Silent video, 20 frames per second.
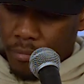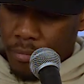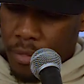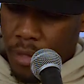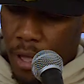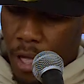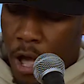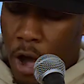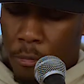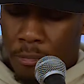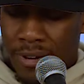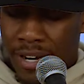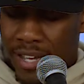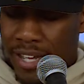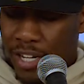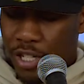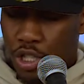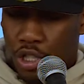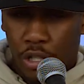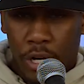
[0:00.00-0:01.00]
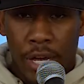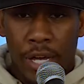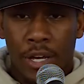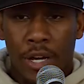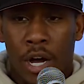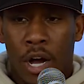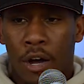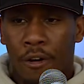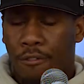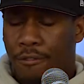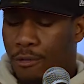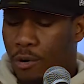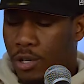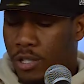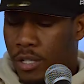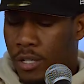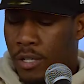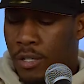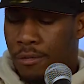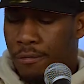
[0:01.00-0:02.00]
Helping against Trae Young,
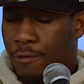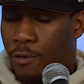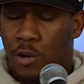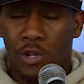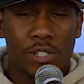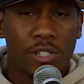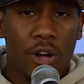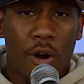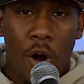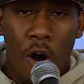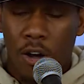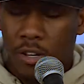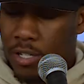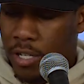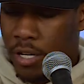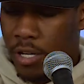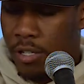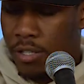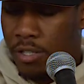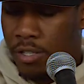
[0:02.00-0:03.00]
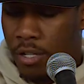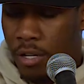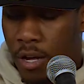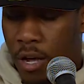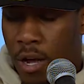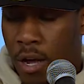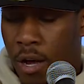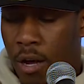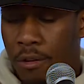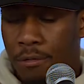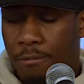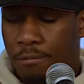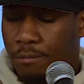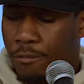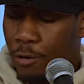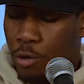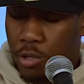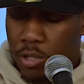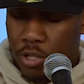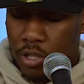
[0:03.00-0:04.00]
forcing the Hawks to
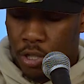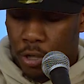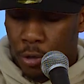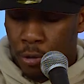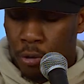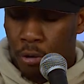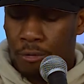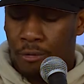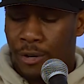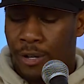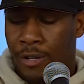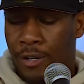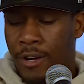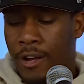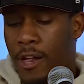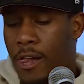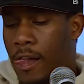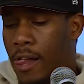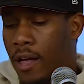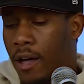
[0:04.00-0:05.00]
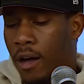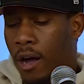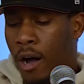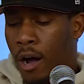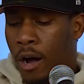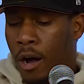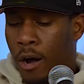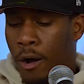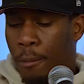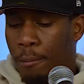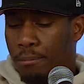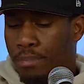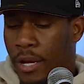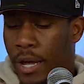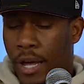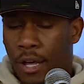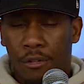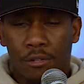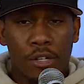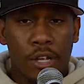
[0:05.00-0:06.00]
force a turnover,
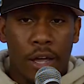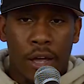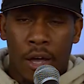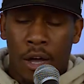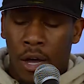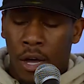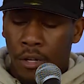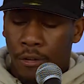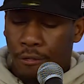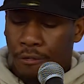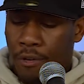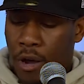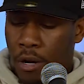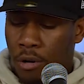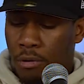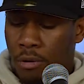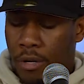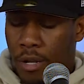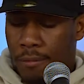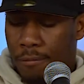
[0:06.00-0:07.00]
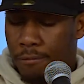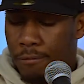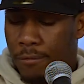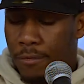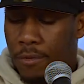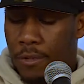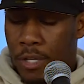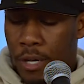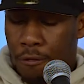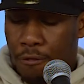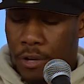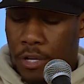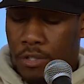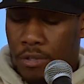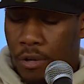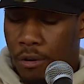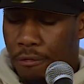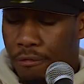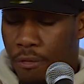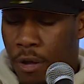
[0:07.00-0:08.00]
playing the final defense on
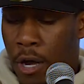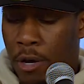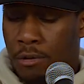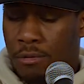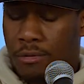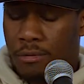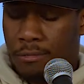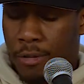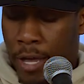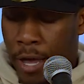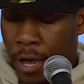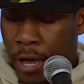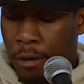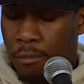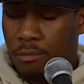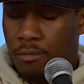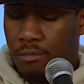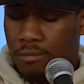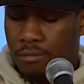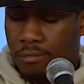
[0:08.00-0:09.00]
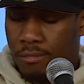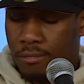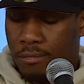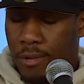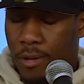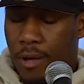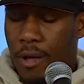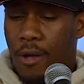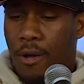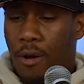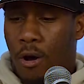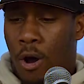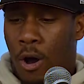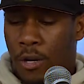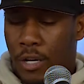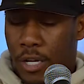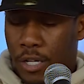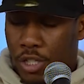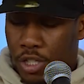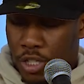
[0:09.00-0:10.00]
the final game. On
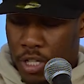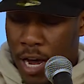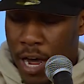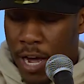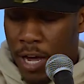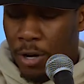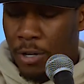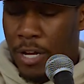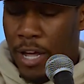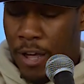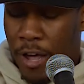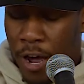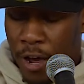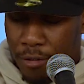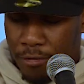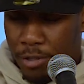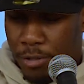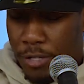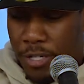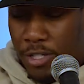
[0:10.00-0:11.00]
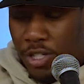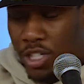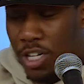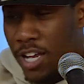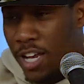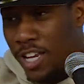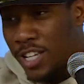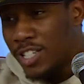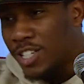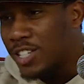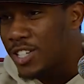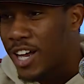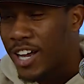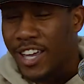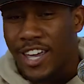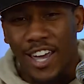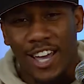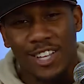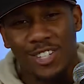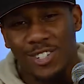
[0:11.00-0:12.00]
the shot, I
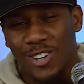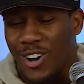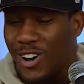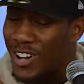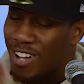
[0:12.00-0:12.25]
can't talk.